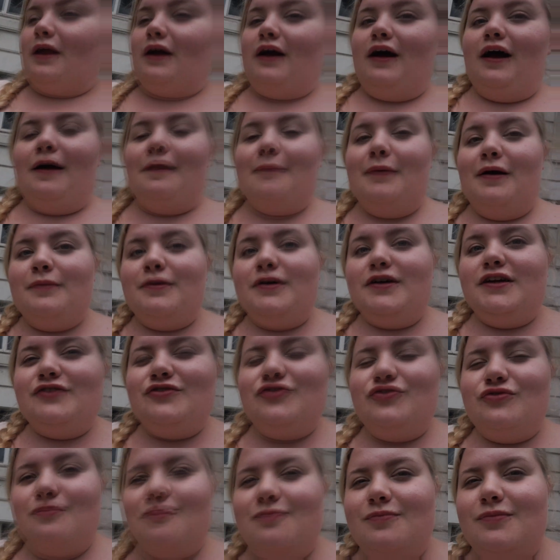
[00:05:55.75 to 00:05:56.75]
Um, and we're
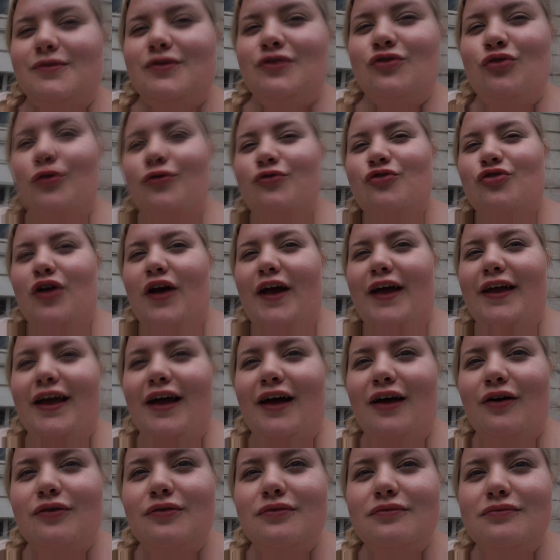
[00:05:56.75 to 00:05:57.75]
sort of trying
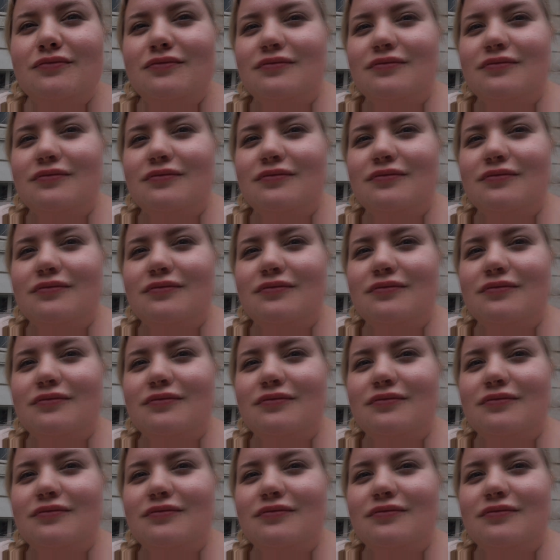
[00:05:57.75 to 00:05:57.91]
out